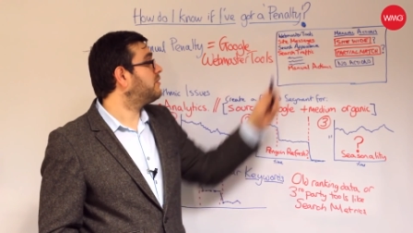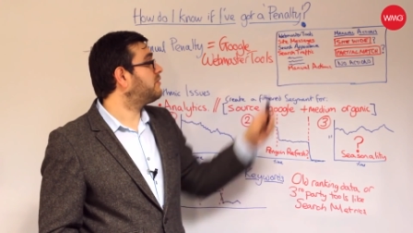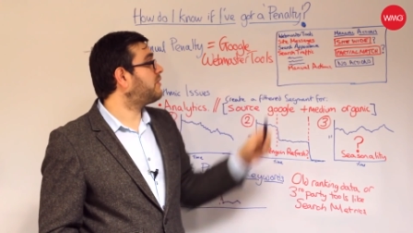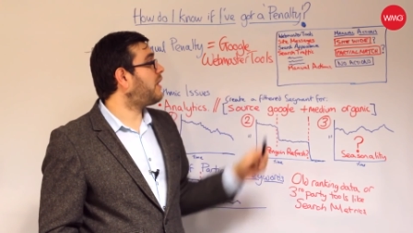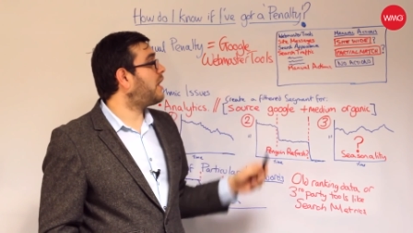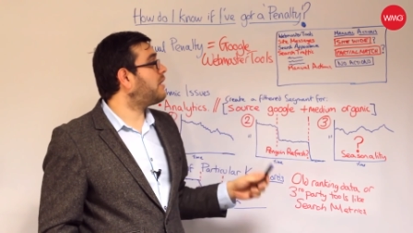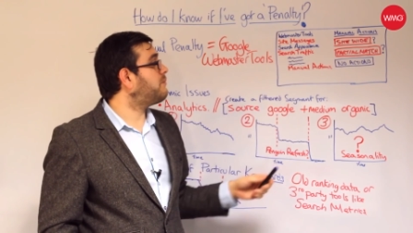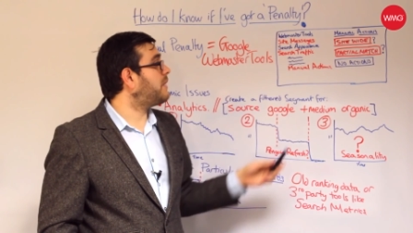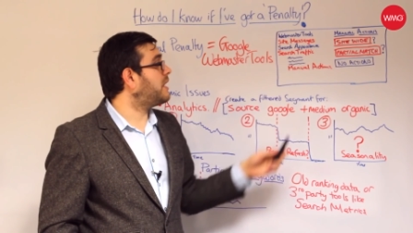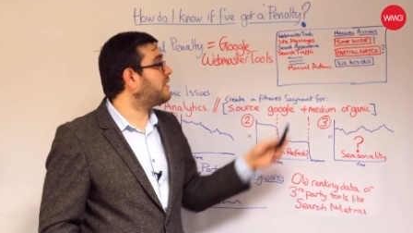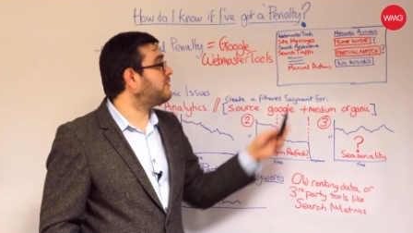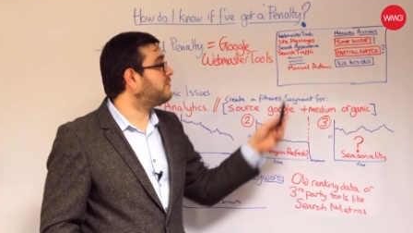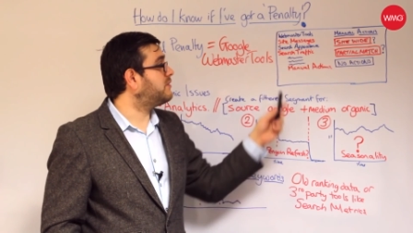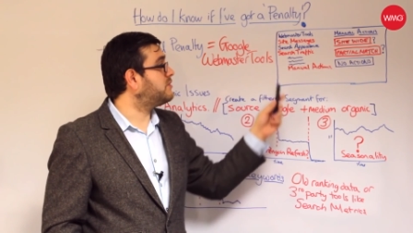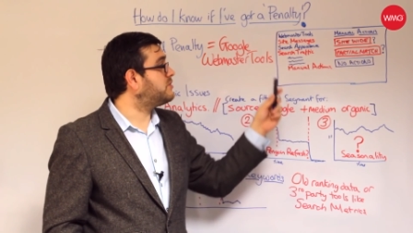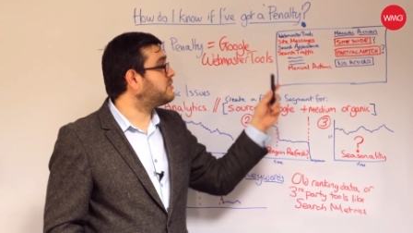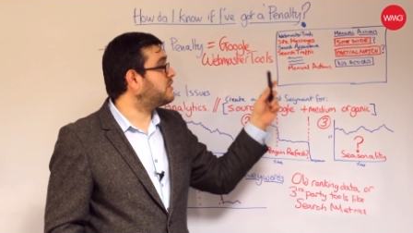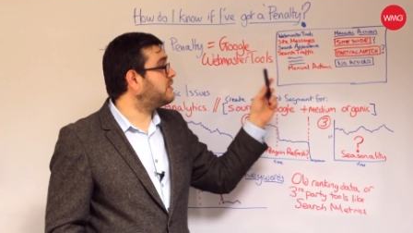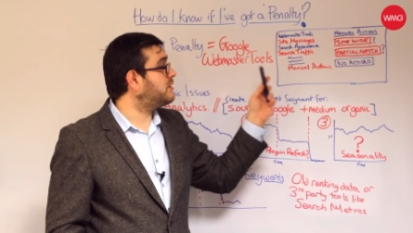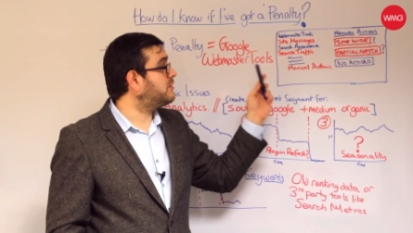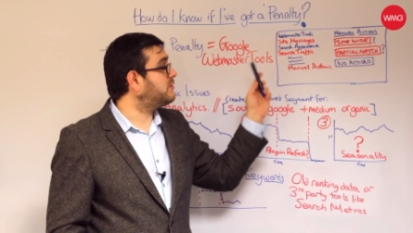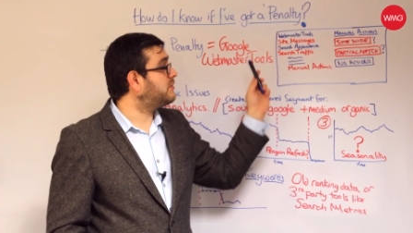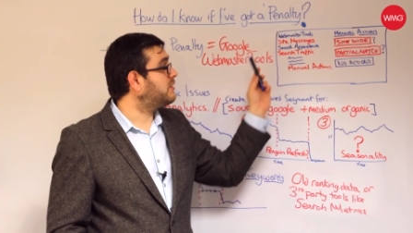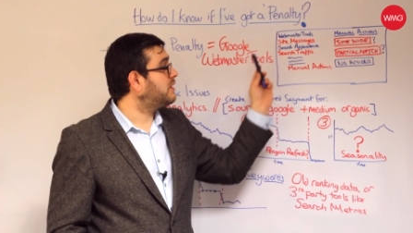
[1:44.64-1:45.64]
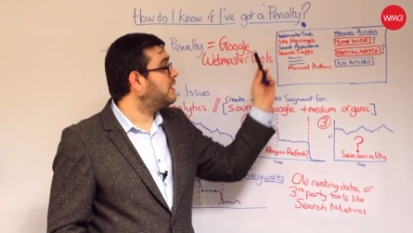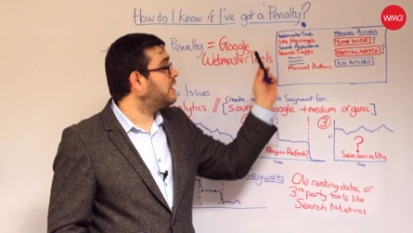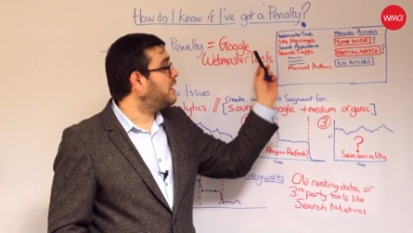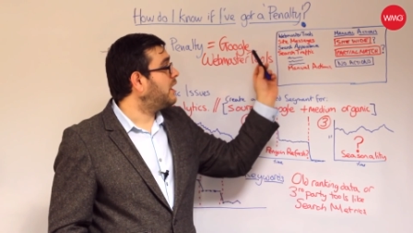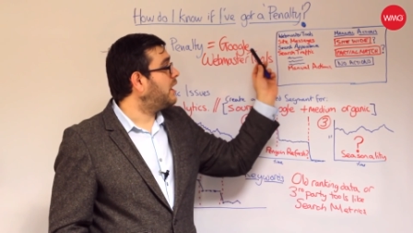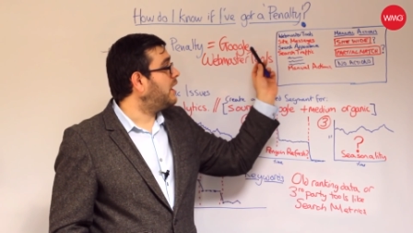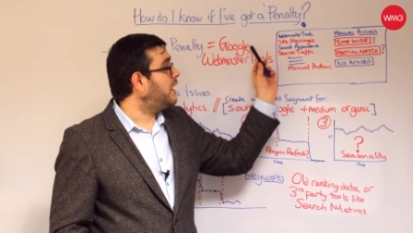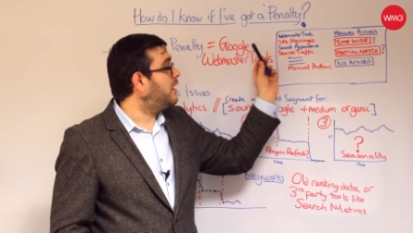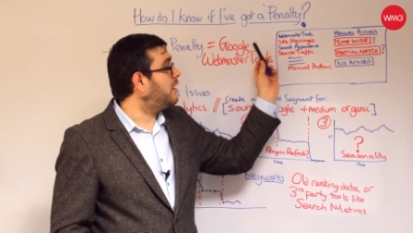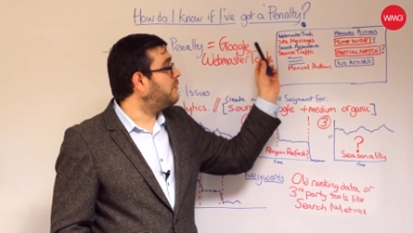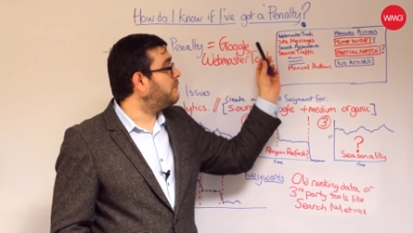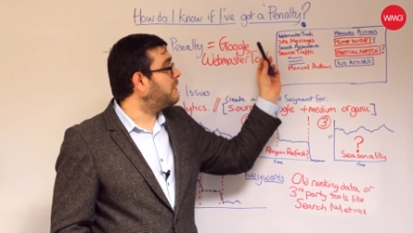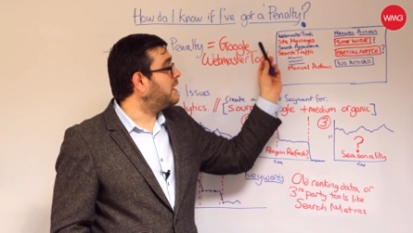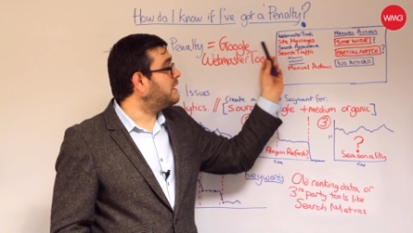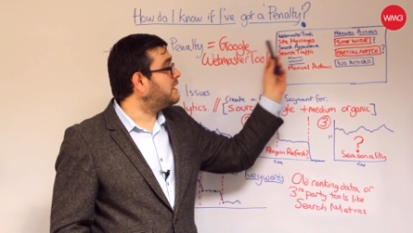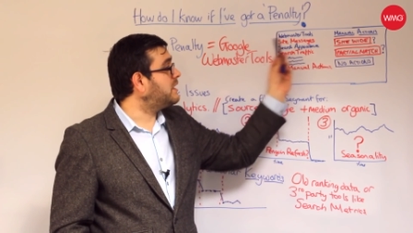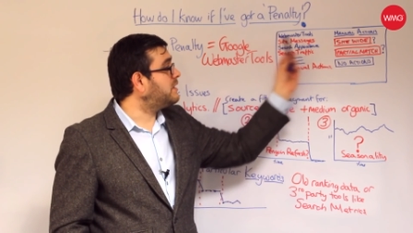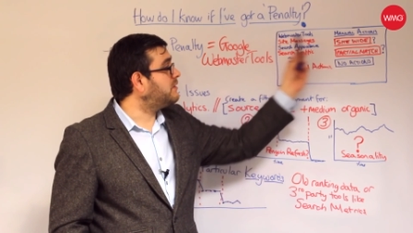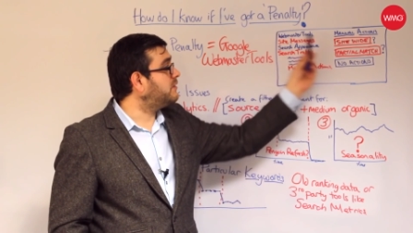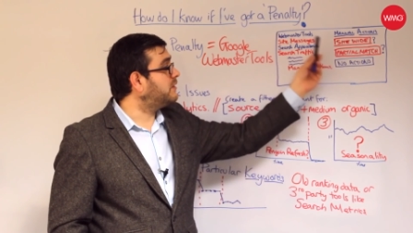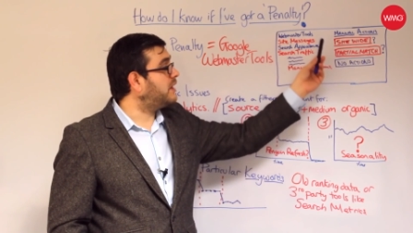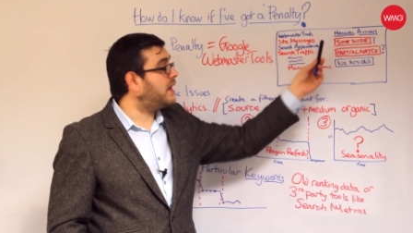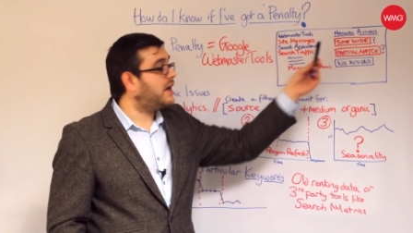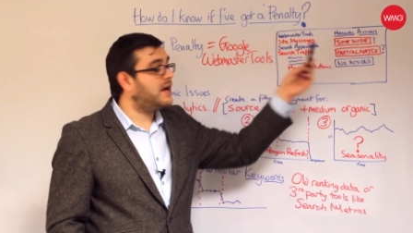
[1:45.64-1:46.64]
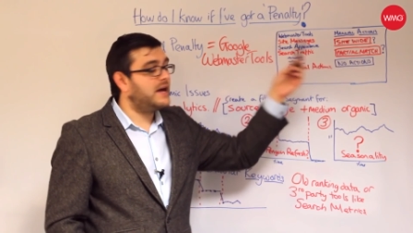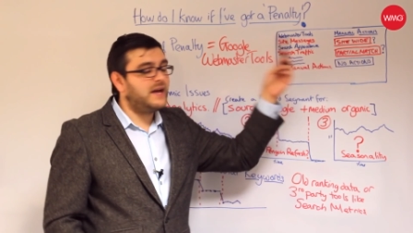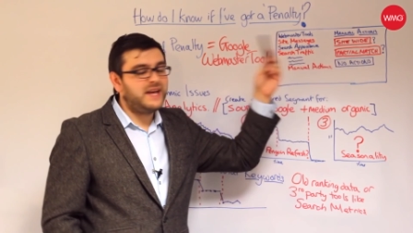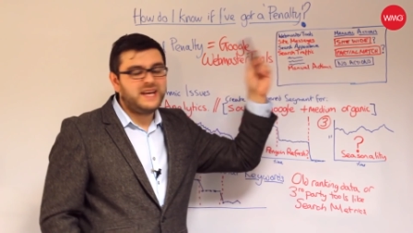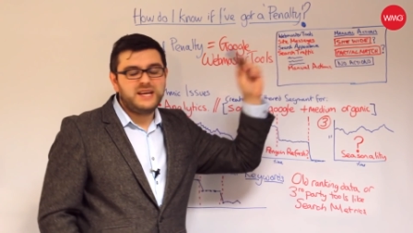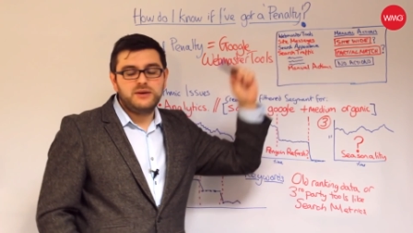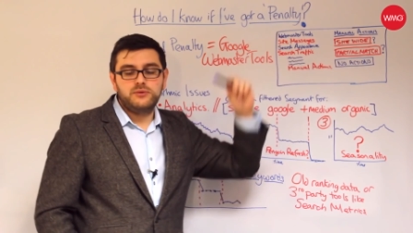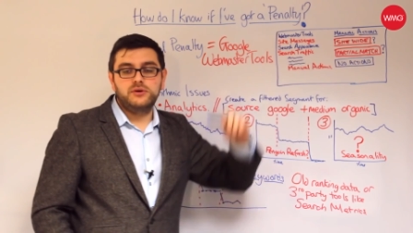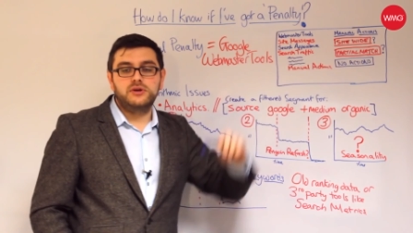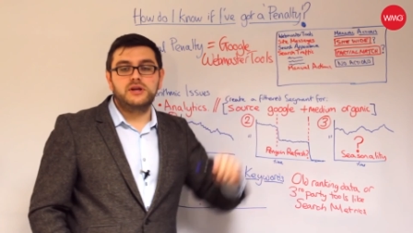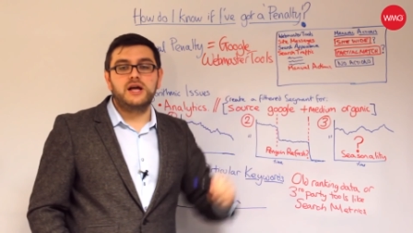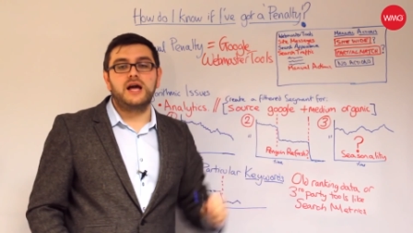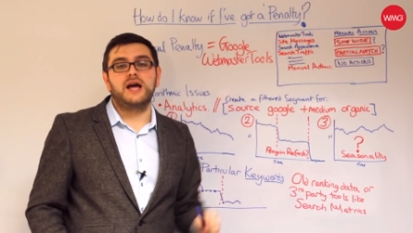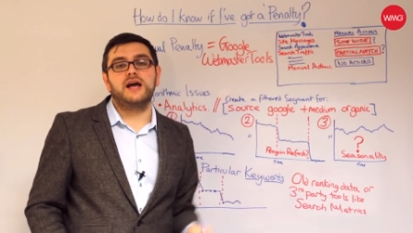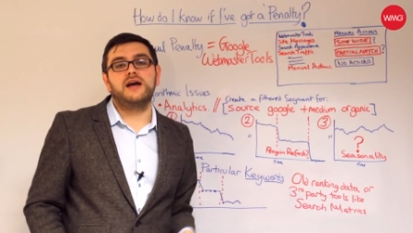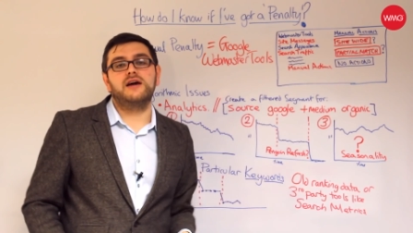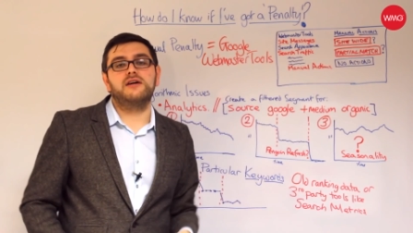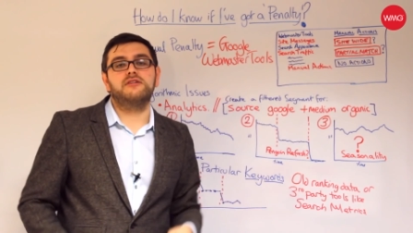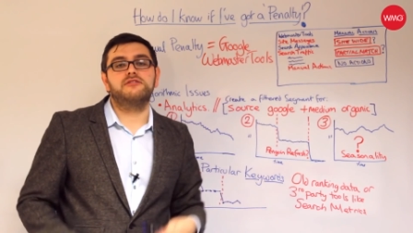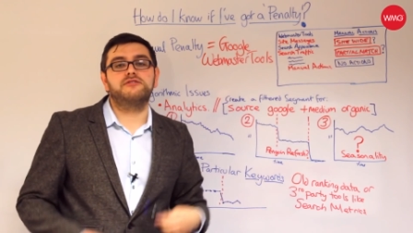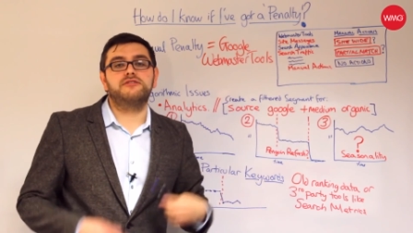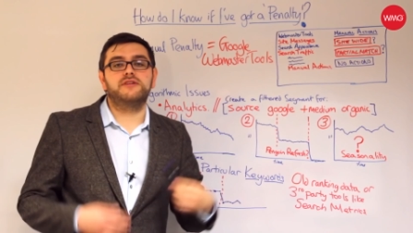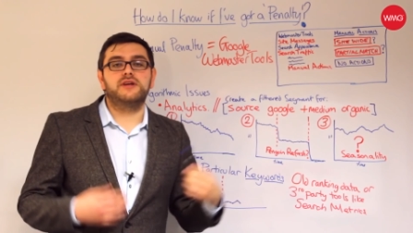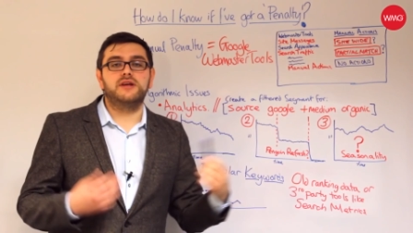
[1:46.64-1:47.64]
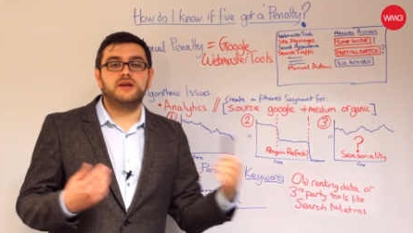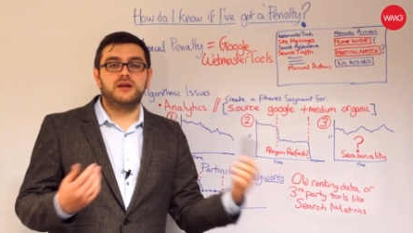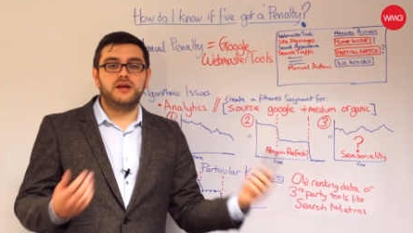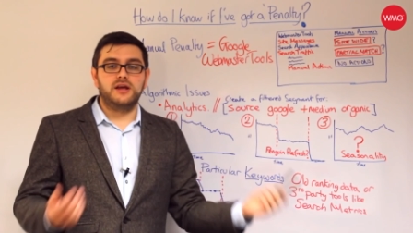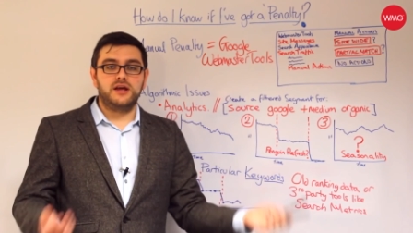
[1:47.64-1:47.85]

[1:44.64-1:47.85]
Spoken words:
site messages, and in there it will have